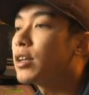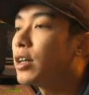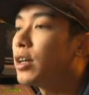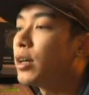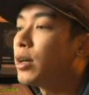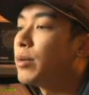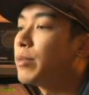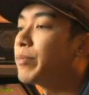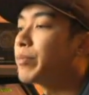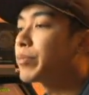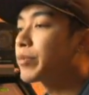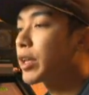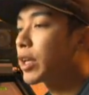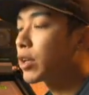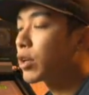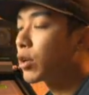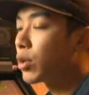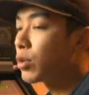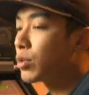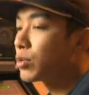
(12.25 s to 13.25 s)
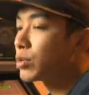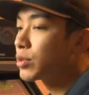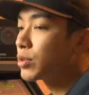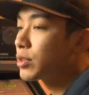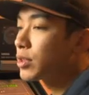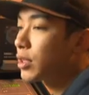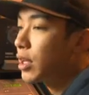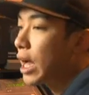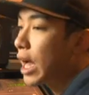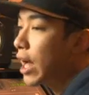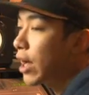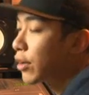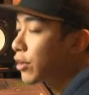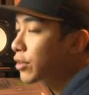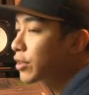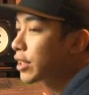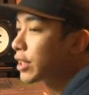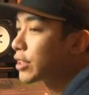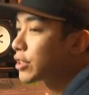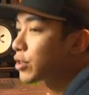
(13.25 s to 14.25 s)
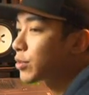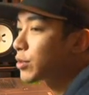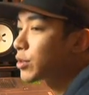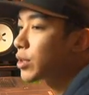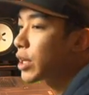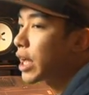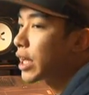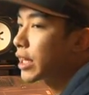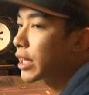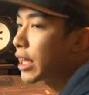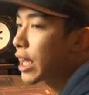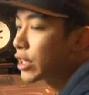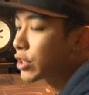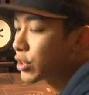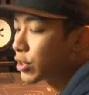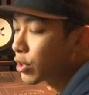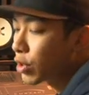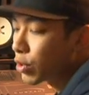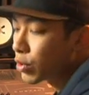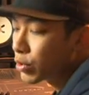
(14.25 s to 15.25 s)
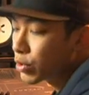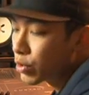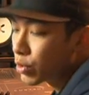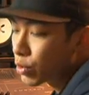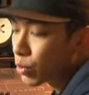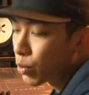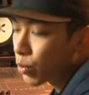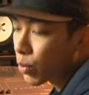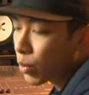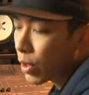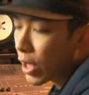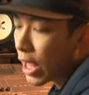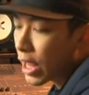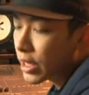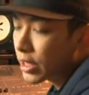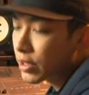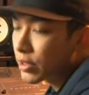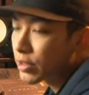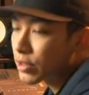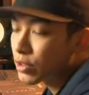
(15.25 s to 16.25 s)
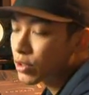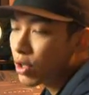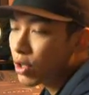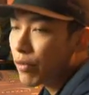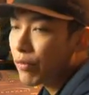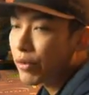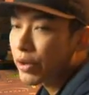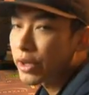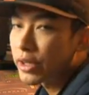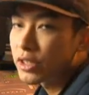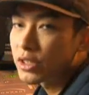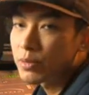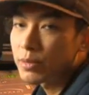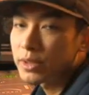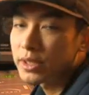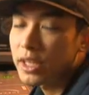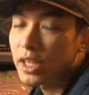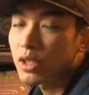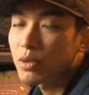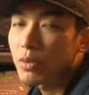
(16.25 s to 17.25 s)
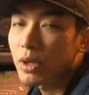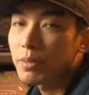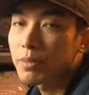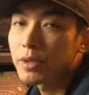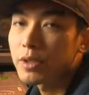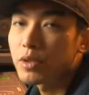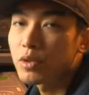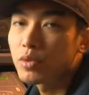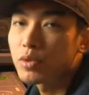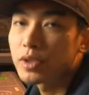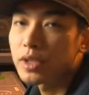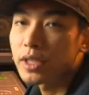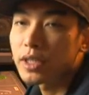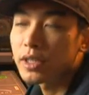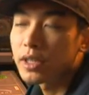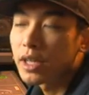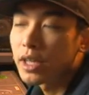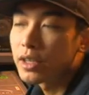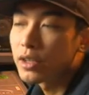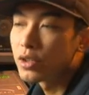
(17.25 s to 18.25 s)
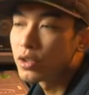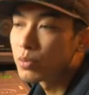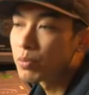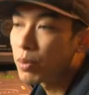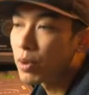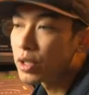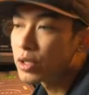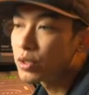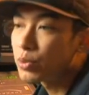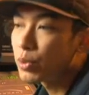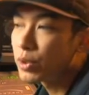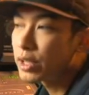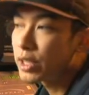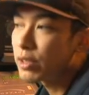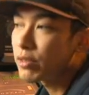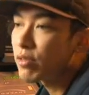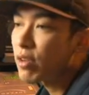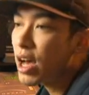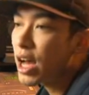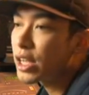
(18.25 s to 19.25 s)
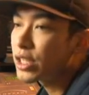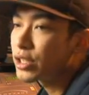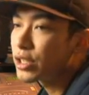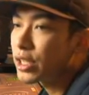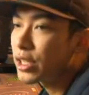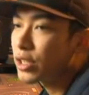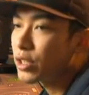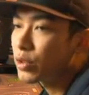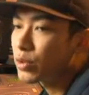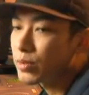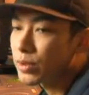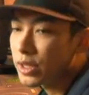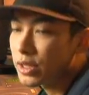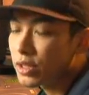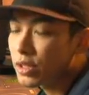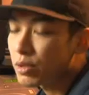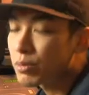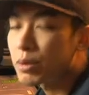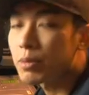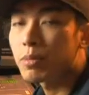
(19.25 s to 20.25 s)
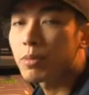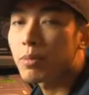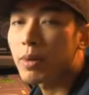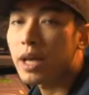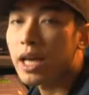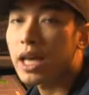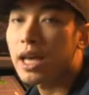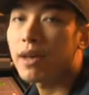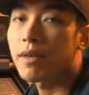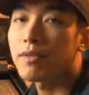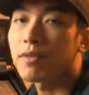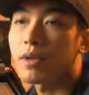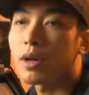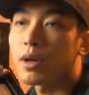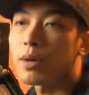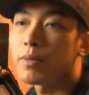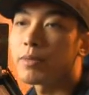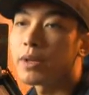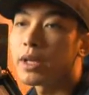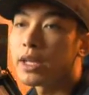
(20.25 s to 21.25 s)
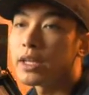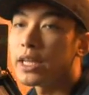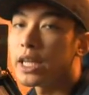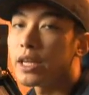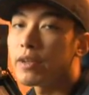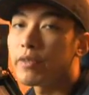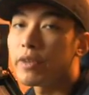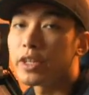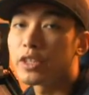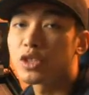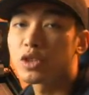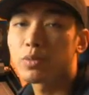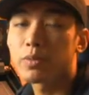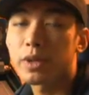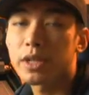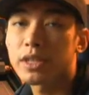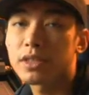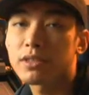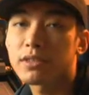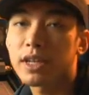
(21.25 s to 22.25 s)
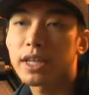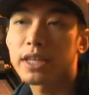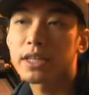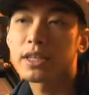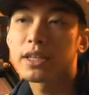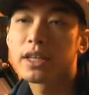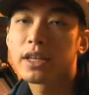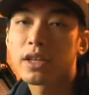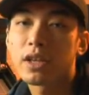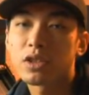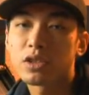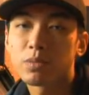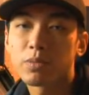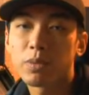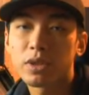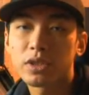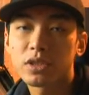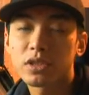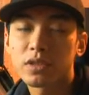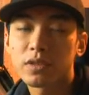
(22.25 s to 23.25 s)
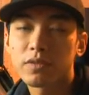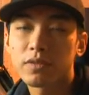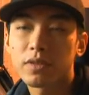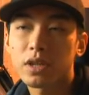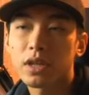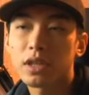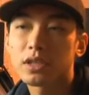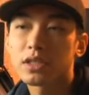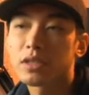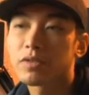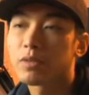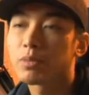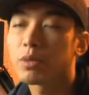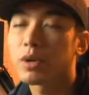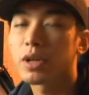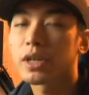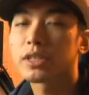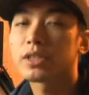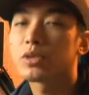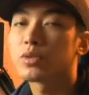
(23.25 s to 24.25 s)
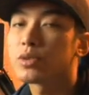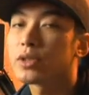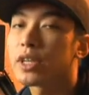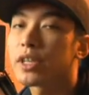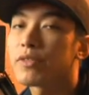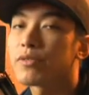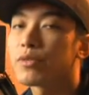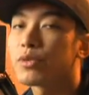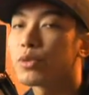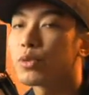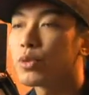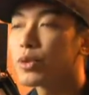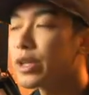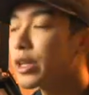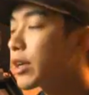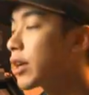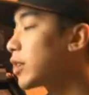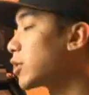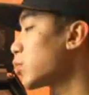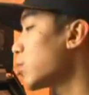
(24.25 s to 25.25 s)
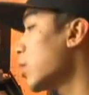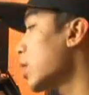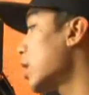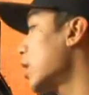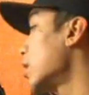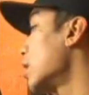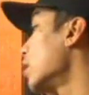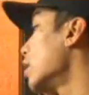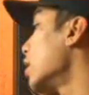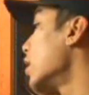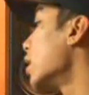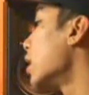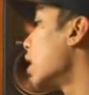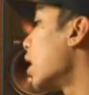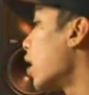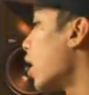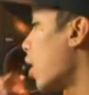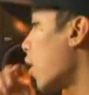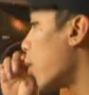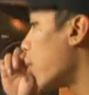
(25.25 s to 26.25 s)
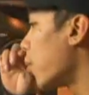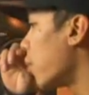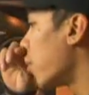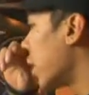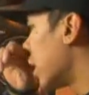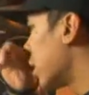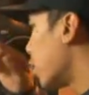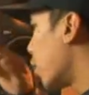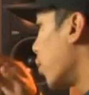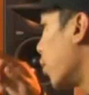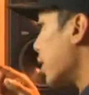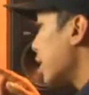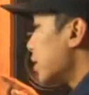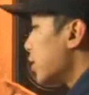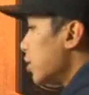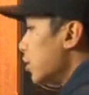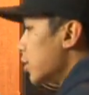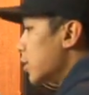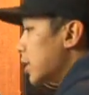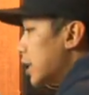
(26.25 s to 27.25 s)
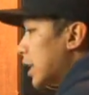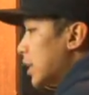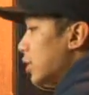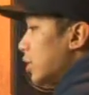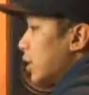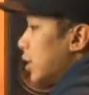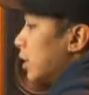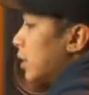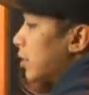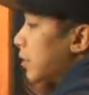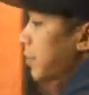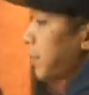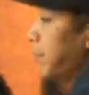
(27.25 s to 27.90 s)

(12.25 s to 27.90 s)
um, it goes out of the instrument track, it actually goes through any of the software instruments that you might be using. There's a bunch within Logic, you know I'm saying? Some people might have um, native instruments, like there's a bunch of uh, different plugins you can get through there as well. When going into your session,